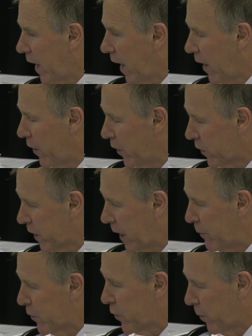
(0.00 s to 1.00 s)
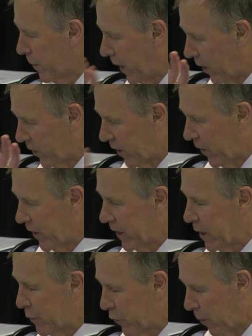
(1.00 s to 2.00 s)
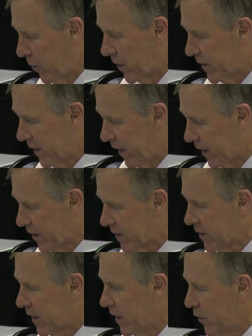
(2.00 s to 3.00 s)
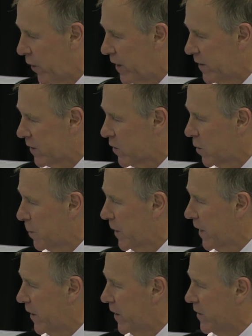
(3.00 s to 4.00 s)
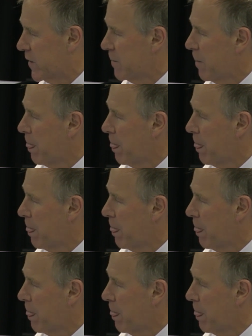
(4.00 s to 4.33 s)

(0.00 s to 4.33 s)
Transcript: and this comes from now directly from the text in Raising Superheroes.